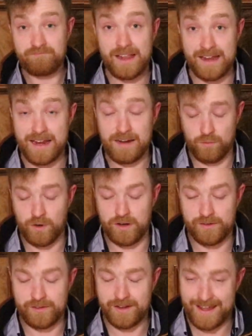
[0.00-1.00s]
It
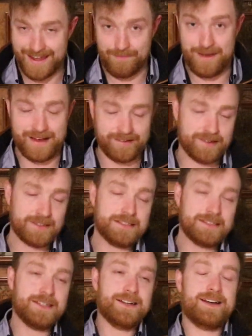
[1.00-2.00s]
was a mess,
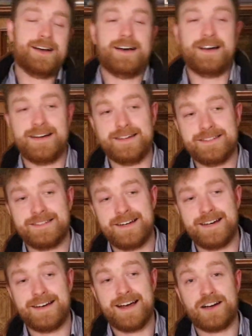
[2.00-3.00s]
and
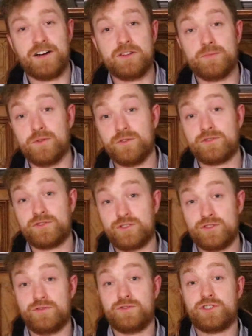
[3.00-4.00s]
I got the boat
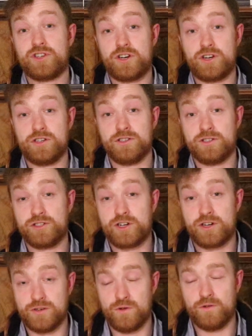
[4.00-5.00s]
to turn
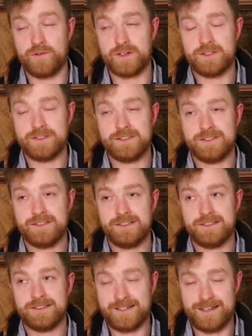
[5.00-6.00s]
over,
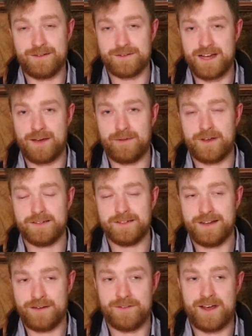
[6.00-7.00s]
and I was
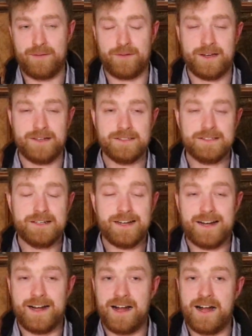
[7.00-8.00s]
happy.
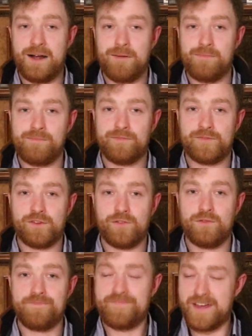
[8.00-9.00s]

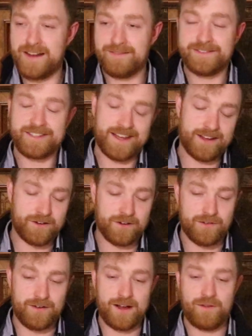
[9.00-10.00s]
So then tinkering
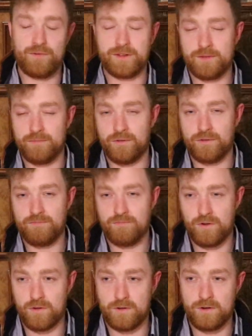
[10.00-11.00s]
around with the boat
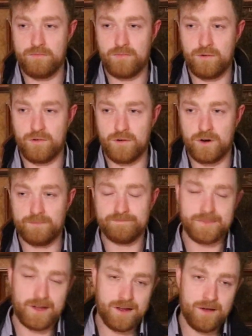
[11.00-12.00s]
more and more,
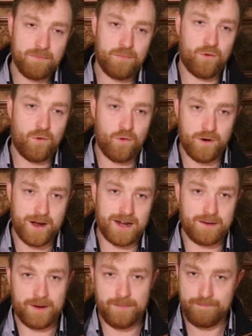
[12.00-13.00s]
pouring a
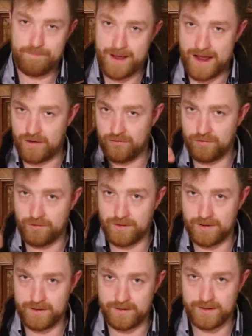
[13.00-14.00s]
little bit of
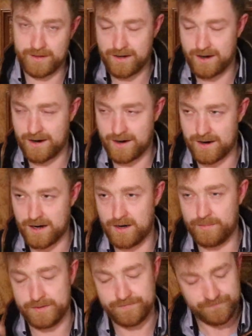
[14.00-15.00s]
petrol into the
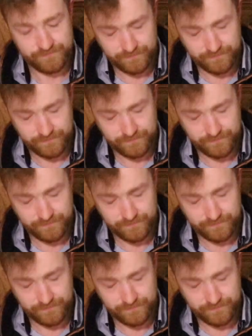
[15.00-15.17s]
carb and